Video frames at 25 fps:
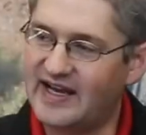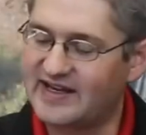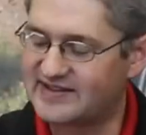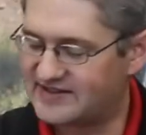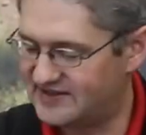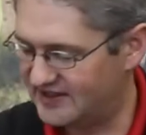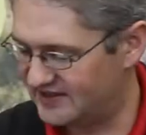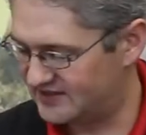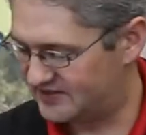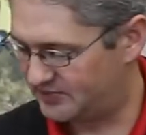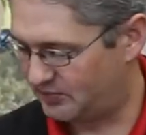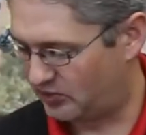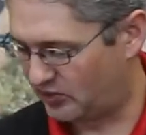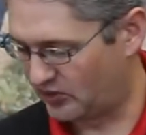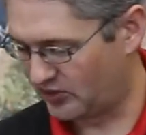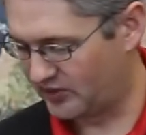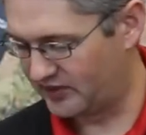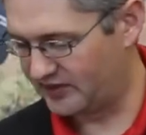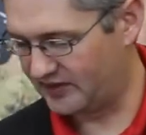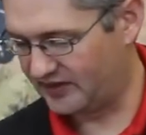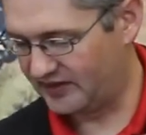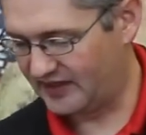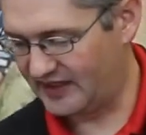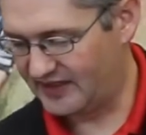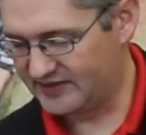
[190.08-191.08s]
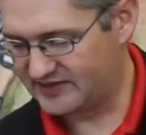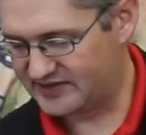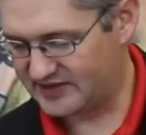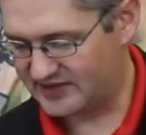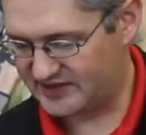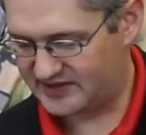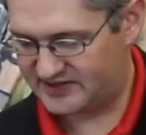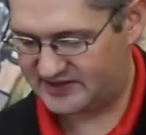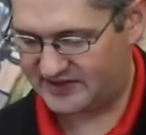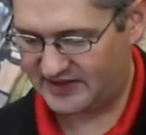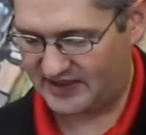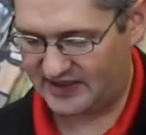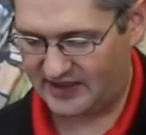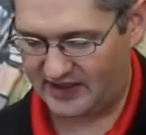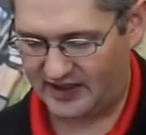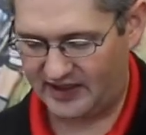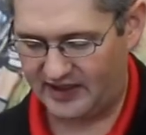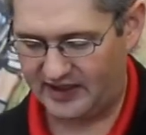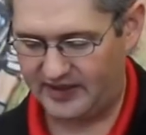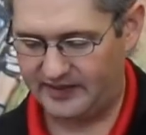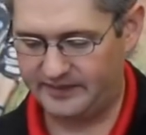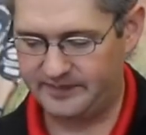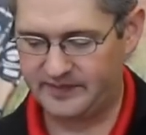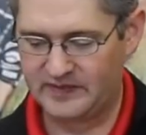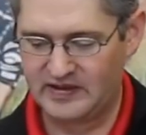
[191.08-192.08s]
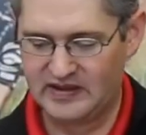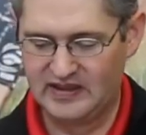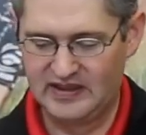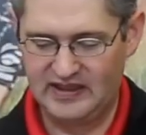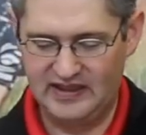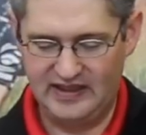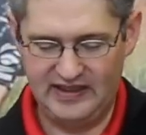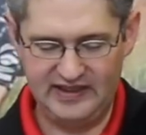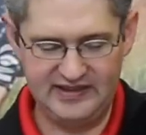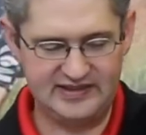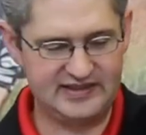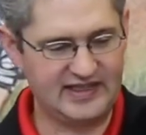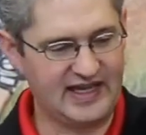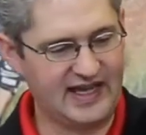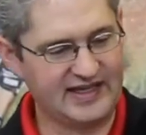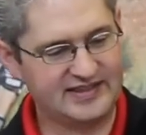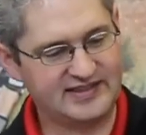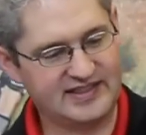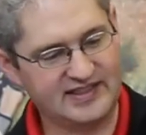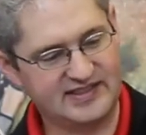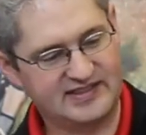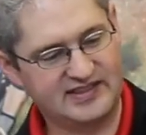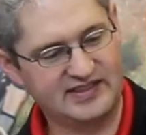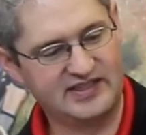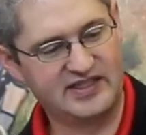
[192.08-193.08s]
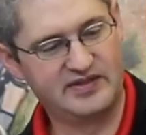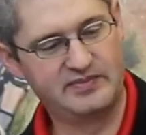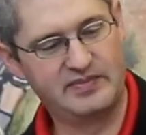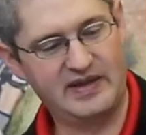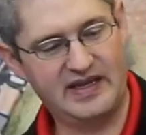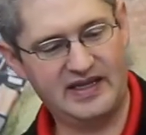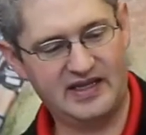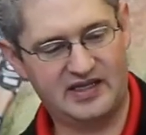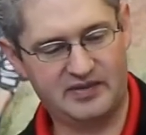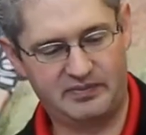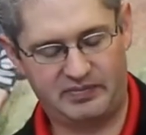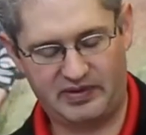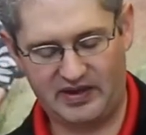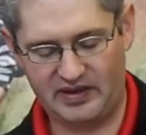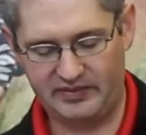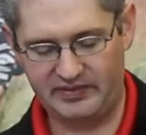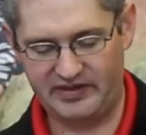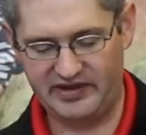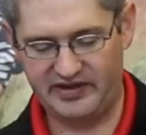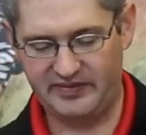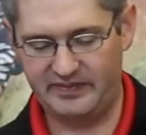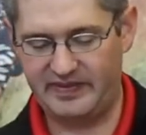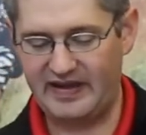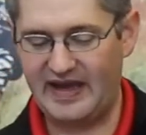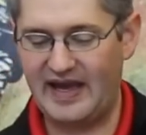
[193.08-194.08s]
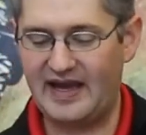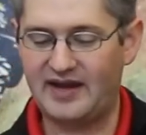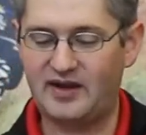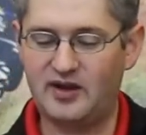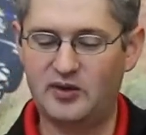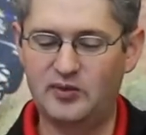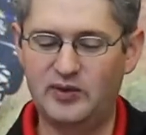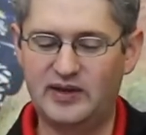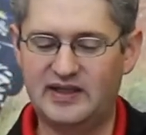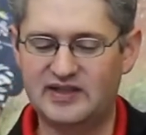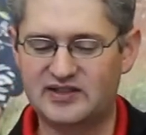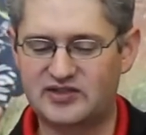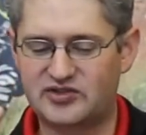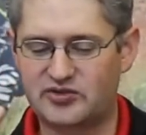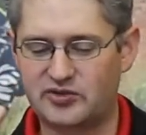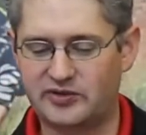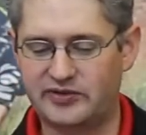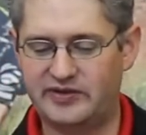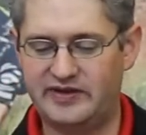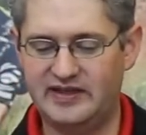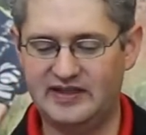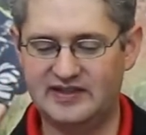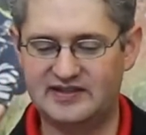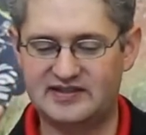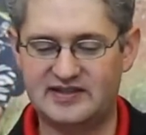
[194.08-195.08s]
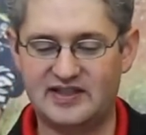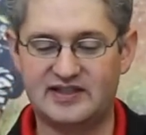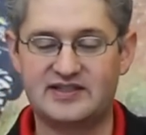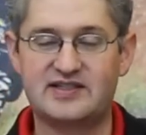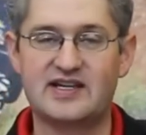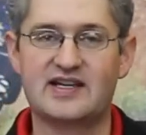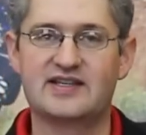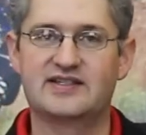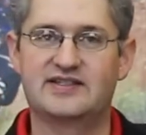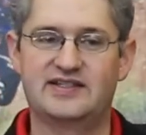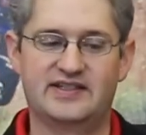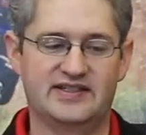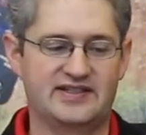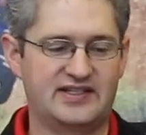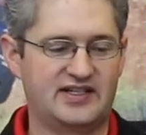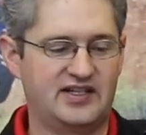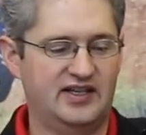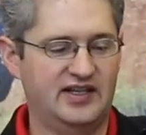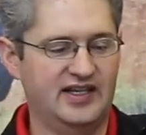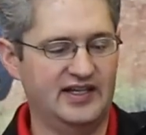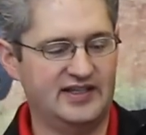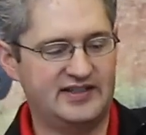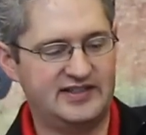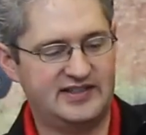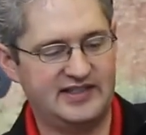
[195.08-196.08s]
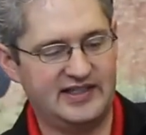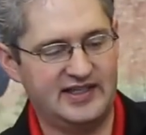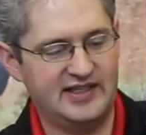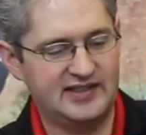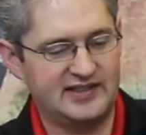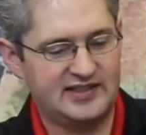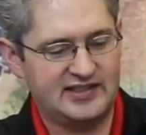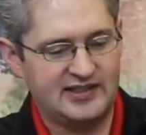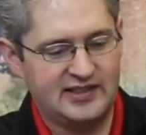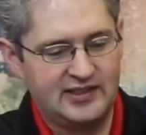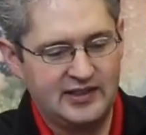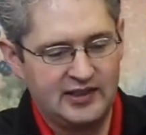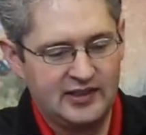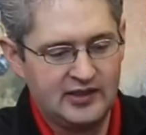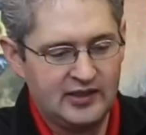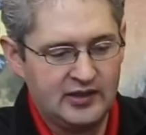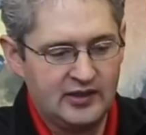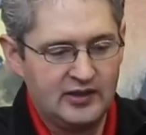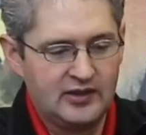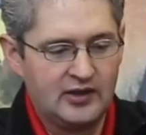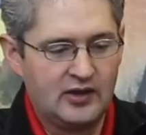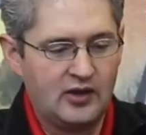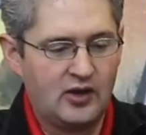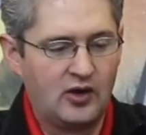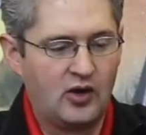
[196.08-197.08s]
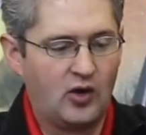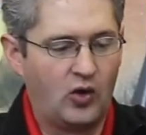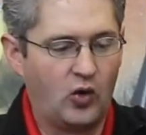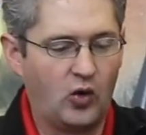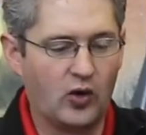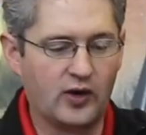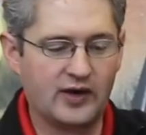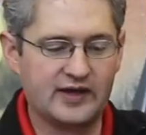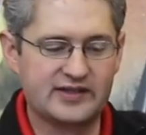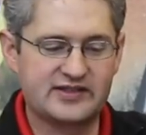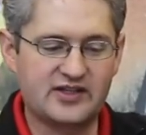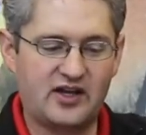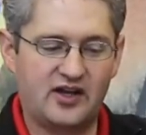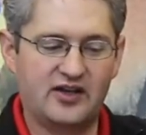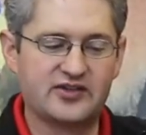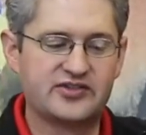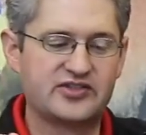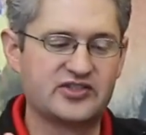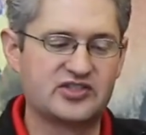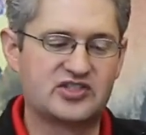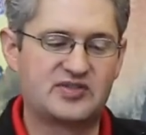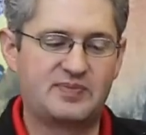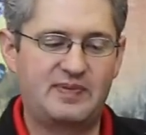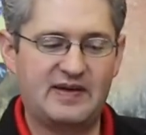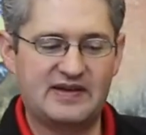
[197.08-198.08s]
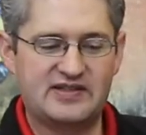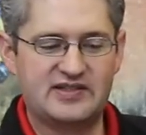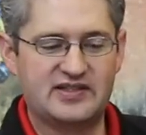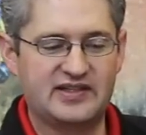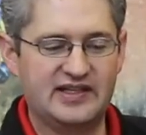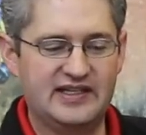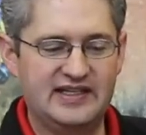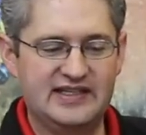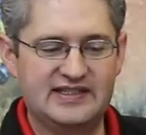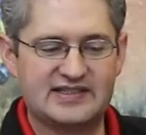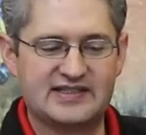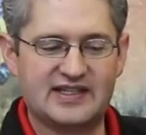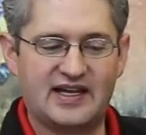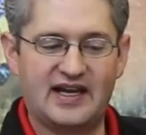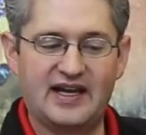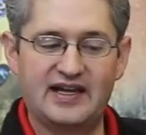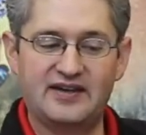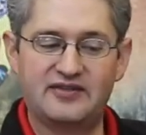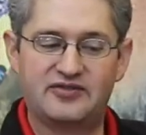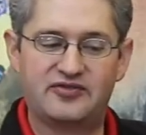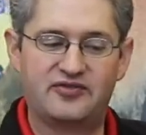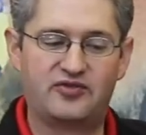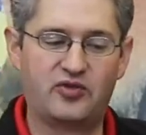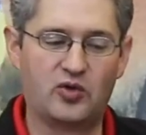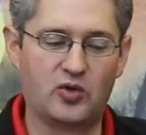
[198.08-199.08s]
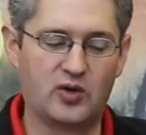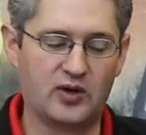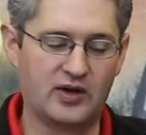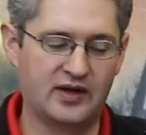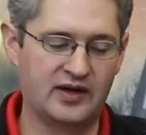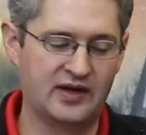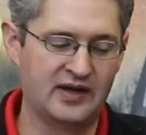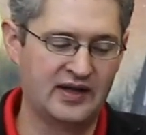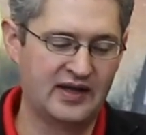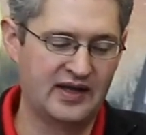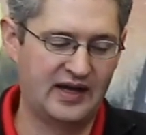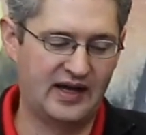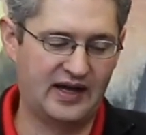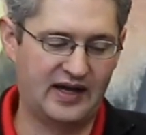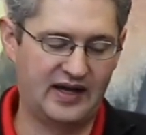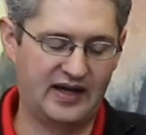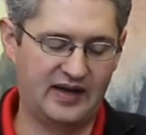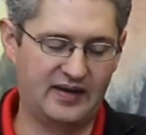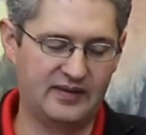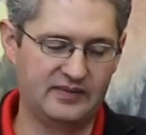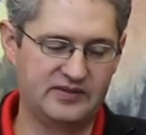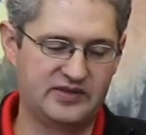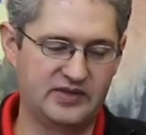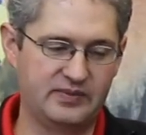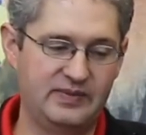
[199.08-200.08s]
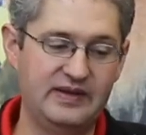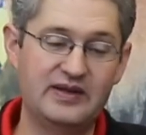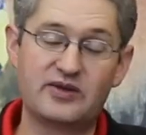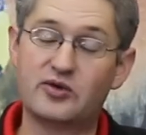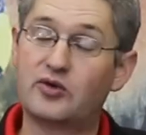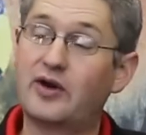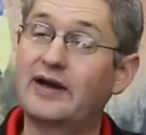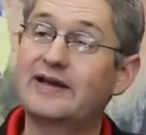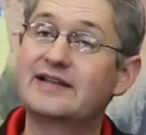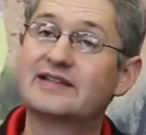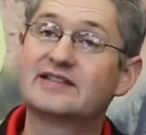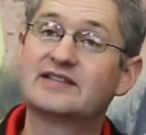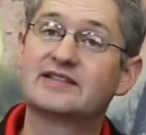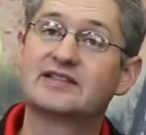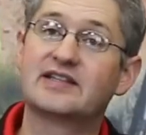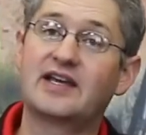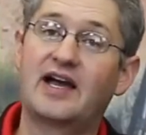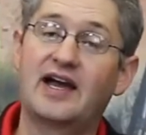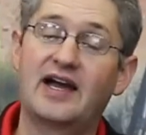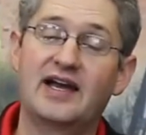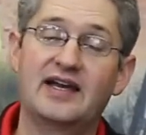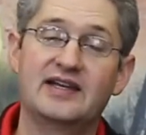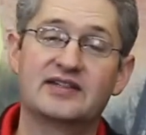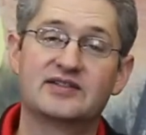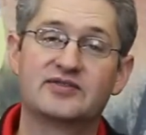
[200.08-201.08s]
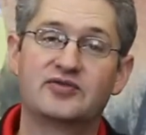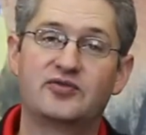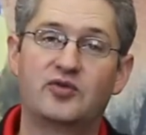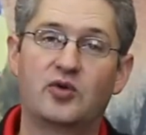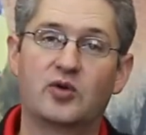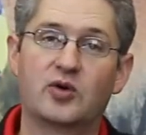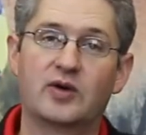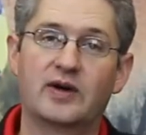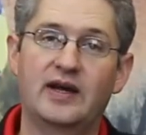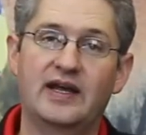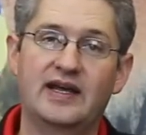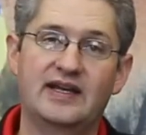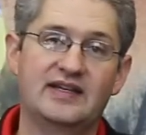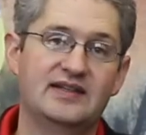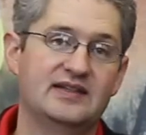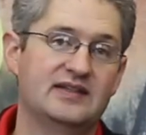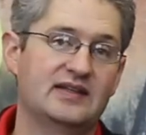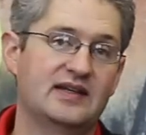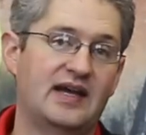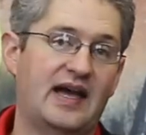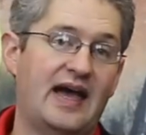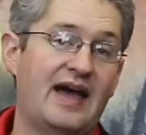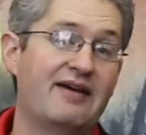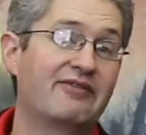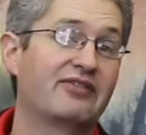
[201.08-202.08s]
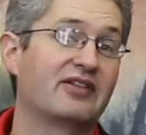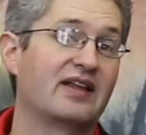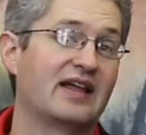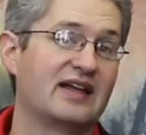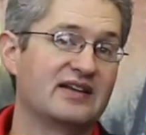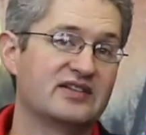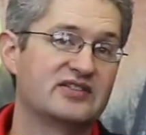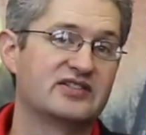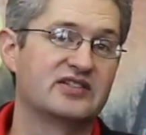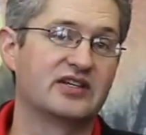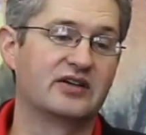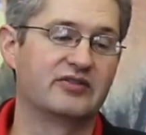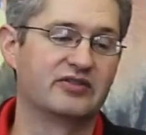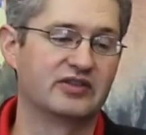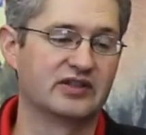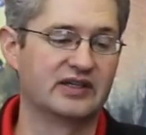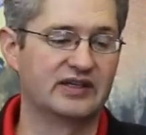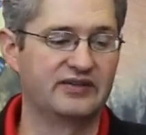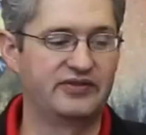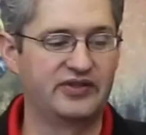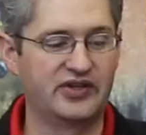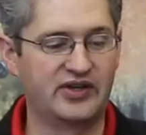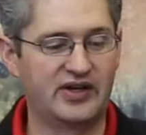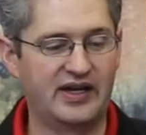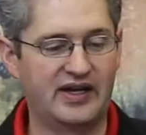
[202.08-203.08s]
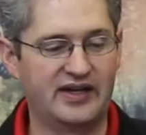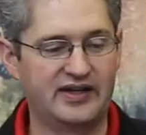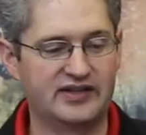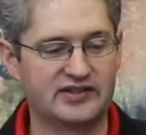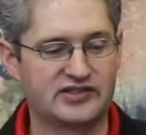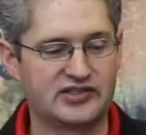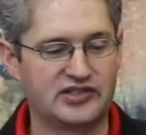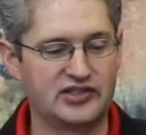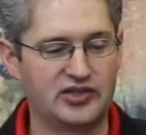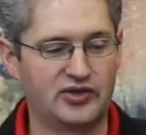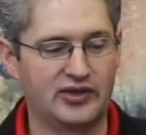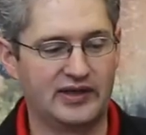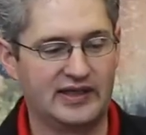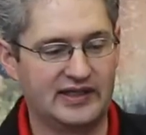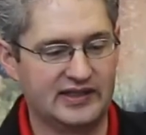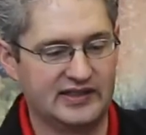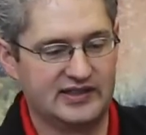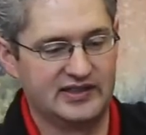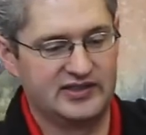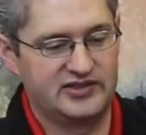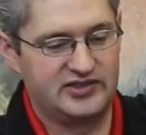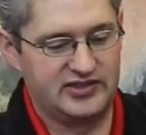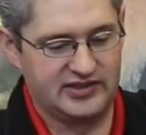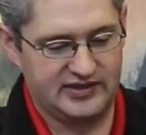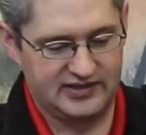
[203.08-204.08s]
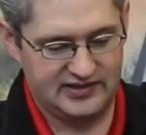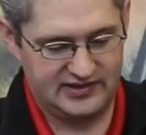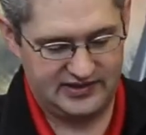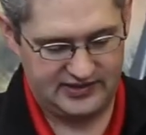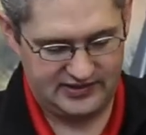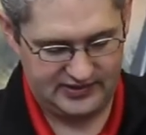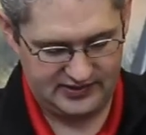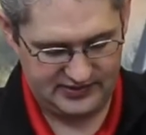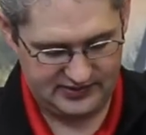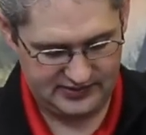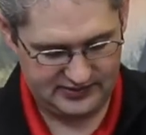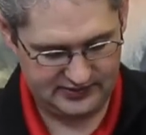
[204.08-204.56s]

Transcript: access port allows us easy access into the main compartment of the bag, and we can store things such as this Clik sit, or it's also specially designed for to be the right size for an avalanche shovel if you're out in snowy conditions.